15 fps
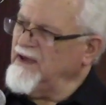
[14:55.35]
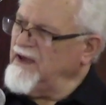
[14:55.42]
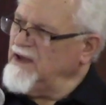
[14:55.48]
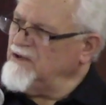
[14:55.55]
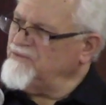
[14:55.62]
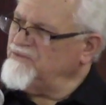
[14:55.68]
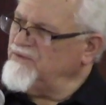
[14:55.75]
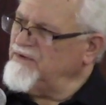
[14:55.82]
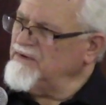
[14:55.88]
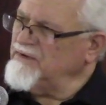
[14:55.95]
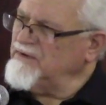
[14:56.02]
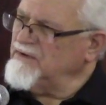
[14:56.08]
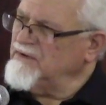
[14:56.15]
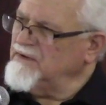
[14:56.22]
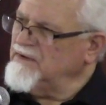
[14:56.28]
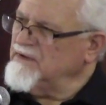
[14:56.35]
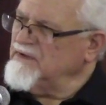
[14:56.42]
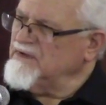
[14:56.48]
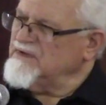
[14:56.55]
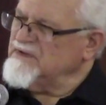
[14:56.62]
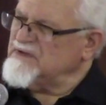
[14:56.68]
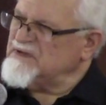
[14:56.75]
infant
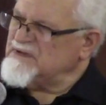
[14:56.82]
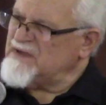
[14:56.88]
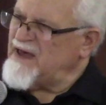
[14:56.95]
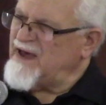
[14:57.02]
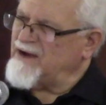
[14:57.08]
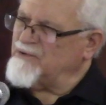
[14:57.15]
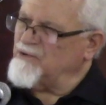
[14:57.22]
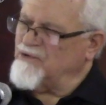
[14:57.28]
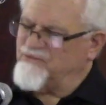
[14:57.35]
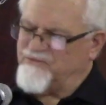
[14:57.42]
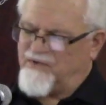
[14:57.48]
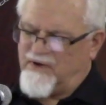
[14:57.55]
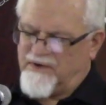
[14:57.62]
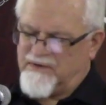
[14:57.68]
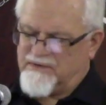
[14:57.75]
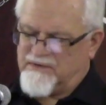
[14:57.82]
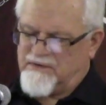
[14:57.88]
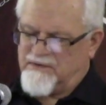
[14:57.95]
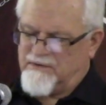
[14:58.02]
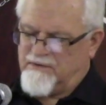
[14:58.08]
sacrifice.